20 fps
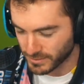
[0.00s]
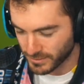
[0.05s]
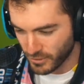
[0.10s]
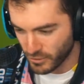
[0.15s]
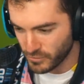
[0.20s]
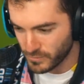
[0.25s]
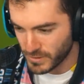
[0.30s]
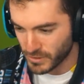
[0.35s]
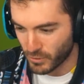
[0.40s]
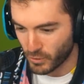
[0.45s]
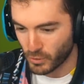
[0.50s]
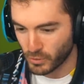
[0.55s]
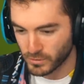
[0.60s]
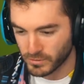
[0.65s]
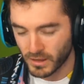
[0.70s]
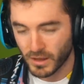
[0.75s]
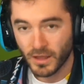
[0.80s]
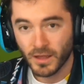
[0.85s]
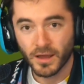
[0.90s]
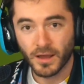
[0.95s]
Lo and
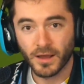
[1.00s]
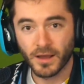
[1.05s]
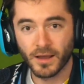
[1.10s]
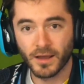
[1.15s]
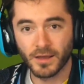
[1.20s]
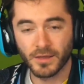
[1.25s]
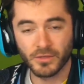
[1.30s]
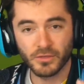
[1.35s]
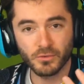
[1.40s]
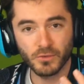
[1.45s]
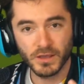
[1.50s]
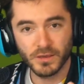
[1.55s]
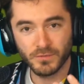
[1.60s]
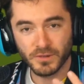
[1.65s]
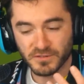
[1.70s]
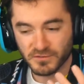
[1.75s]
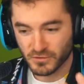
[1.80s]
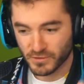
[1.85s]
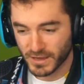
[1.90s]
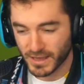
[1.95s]
behold, three of
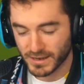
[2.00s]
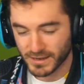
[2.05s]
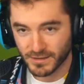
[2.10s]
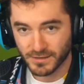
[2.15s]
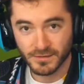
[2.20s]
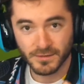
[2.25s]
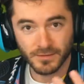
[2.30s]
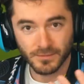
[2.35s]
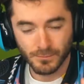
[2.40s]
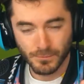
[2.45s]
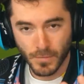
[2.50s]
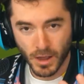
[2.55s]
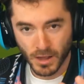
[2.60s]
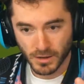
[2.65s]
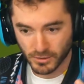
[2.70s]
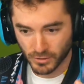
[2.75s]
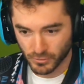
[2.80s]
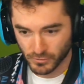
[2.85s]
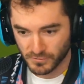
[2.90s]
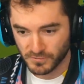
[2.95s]
us are getting
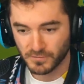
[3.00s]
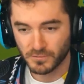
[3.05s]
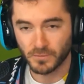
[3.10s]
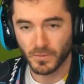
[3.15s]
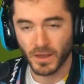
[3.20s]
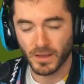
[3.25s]
Monos.